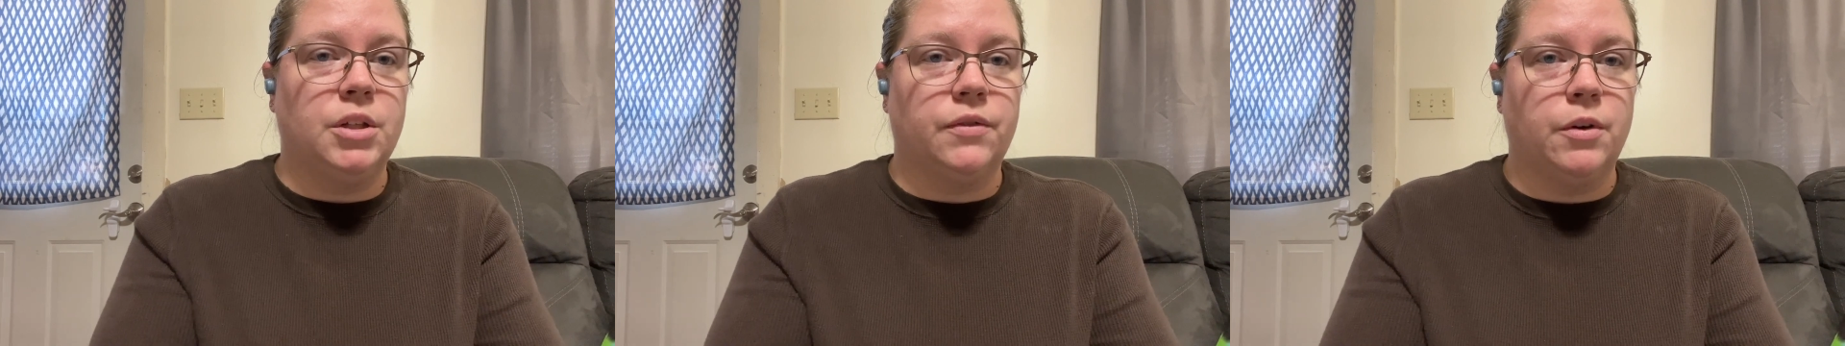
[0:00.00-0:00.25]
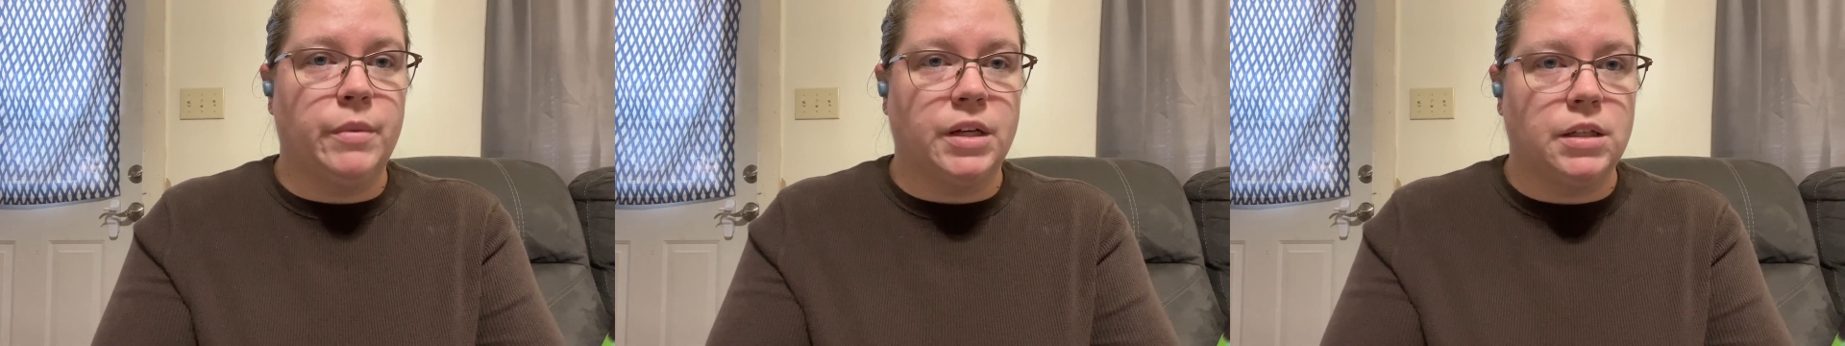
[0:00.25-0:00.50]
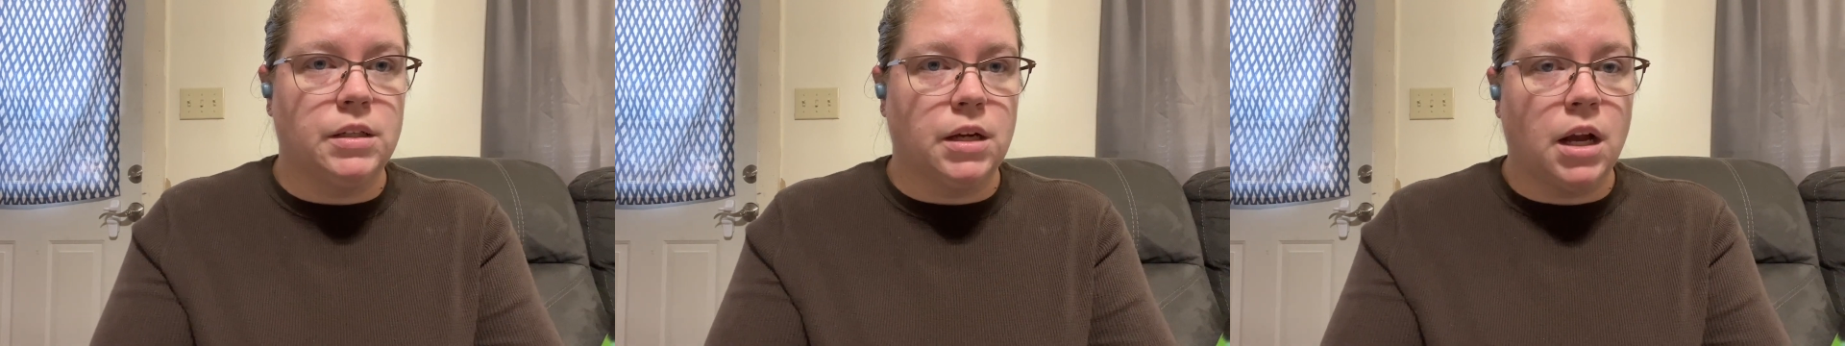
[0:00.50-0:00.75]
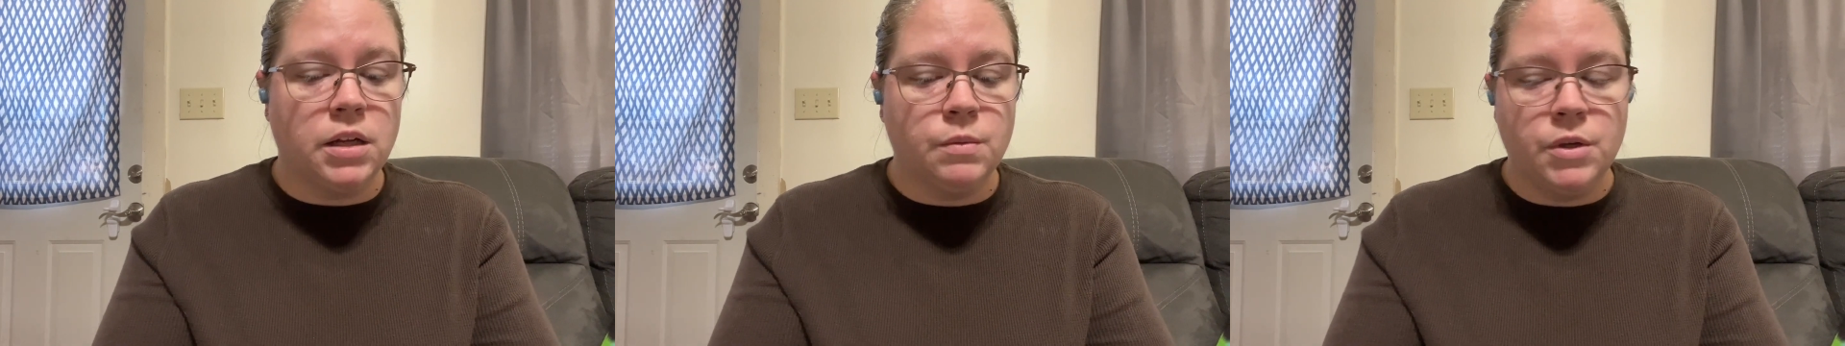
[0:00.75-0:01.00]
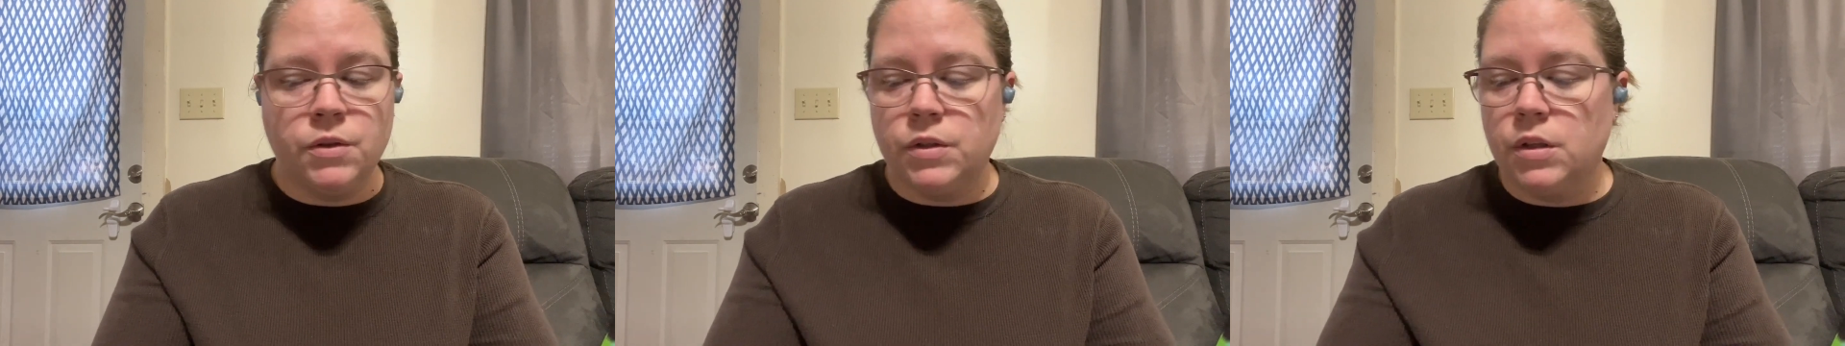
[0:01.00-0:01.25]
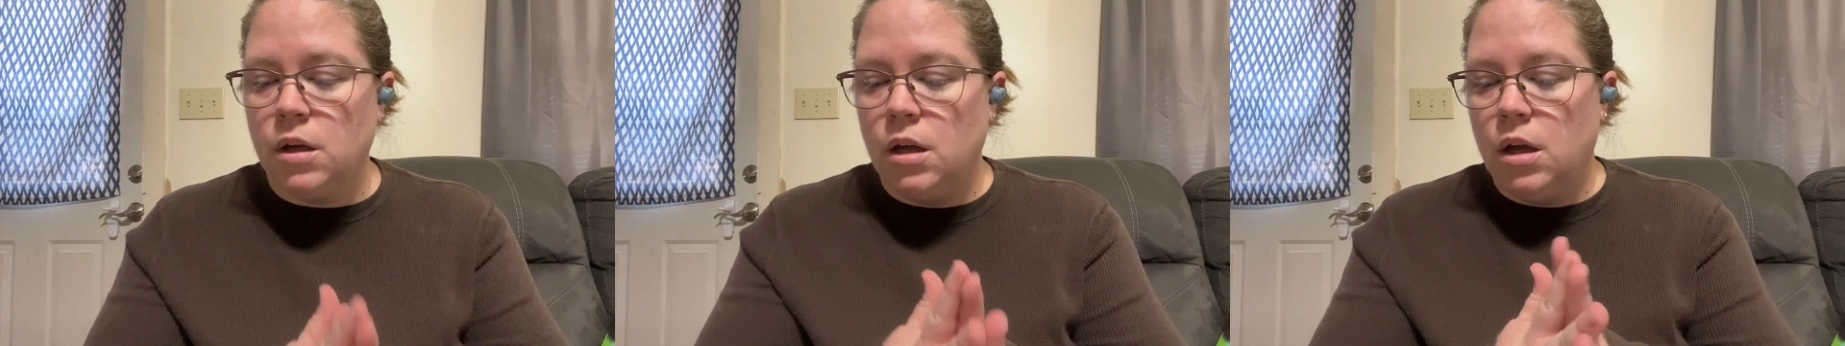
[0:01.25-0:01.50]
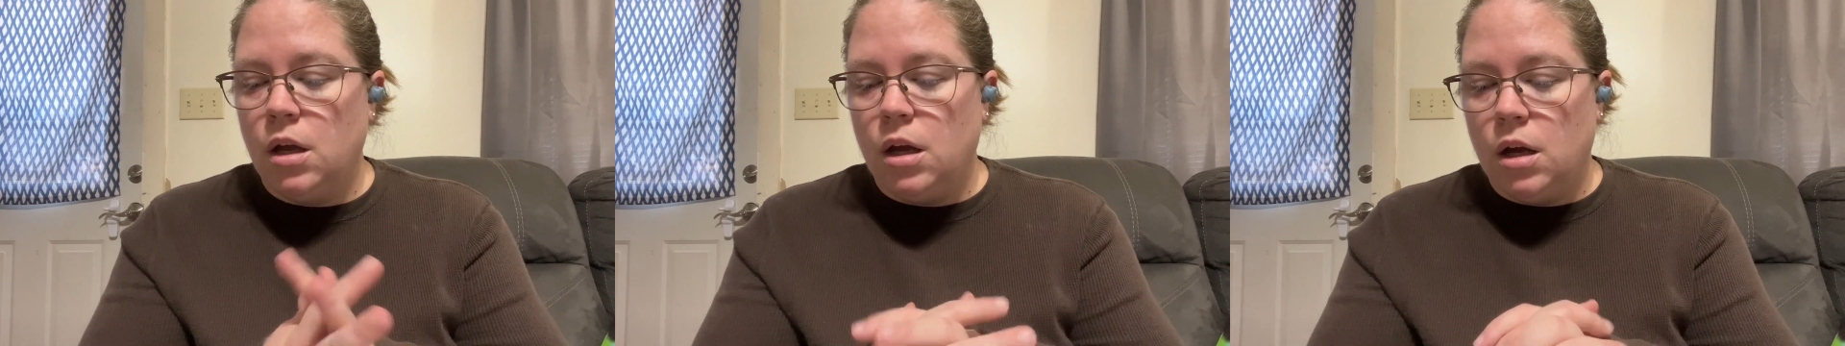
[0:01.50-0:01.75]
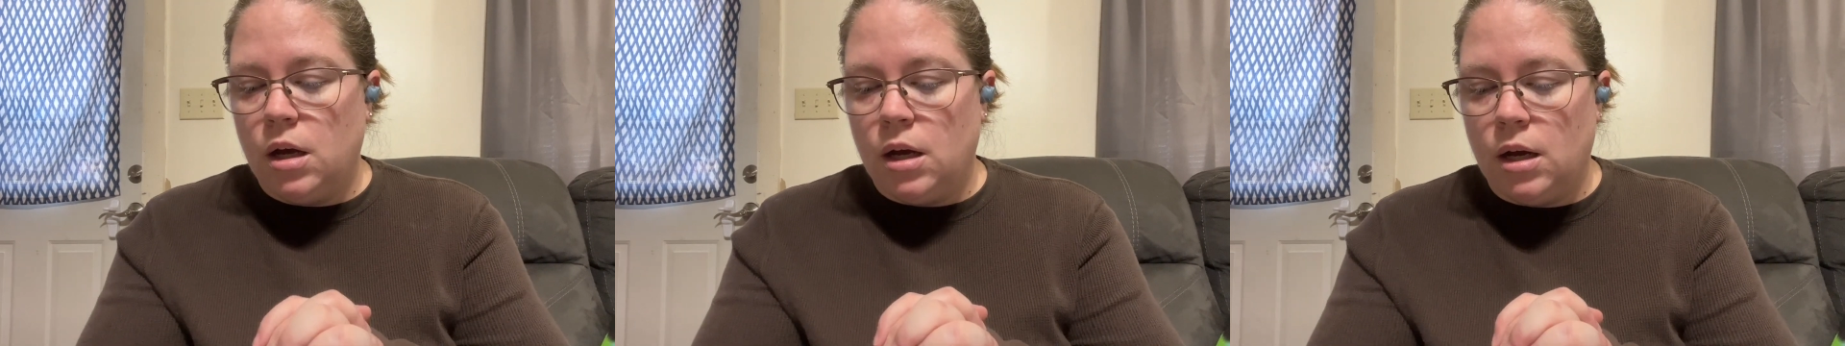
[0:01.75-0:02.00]
different mixes of Cosmos,
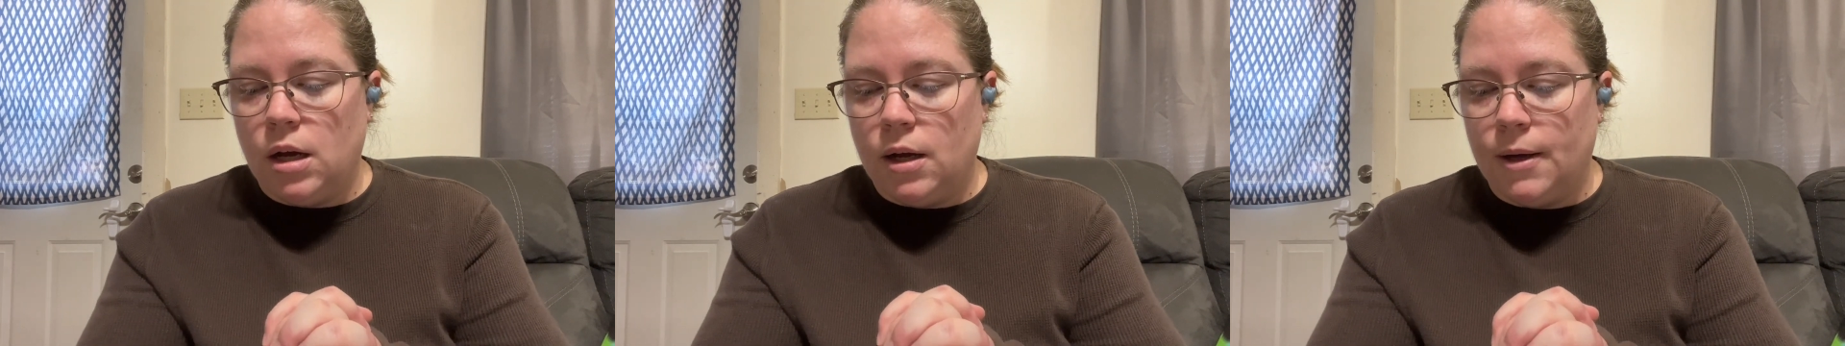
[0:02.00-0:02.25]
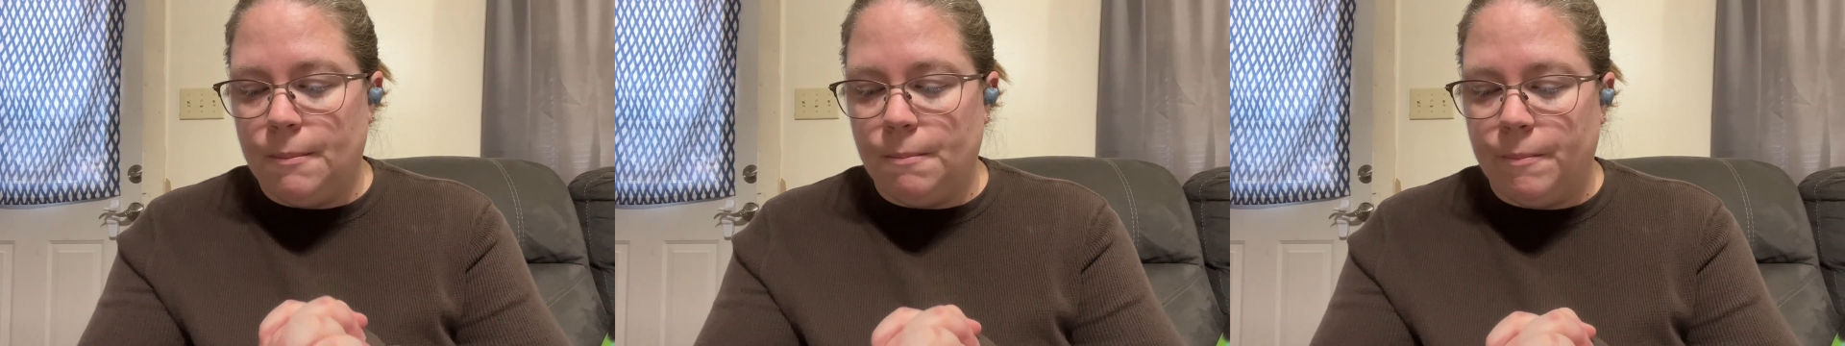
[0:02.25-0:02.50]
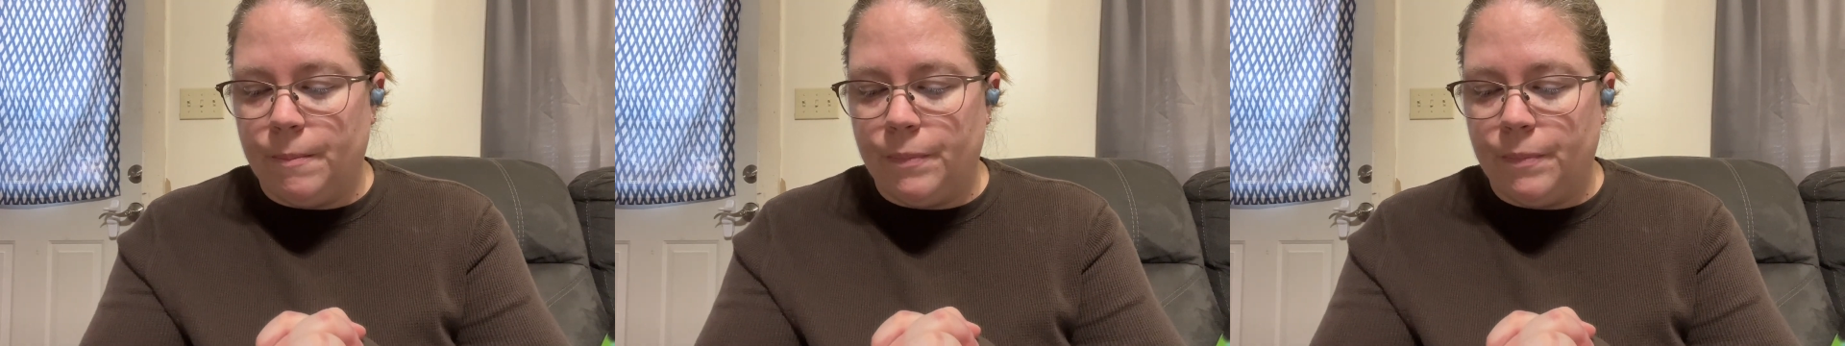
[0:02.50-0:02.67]
and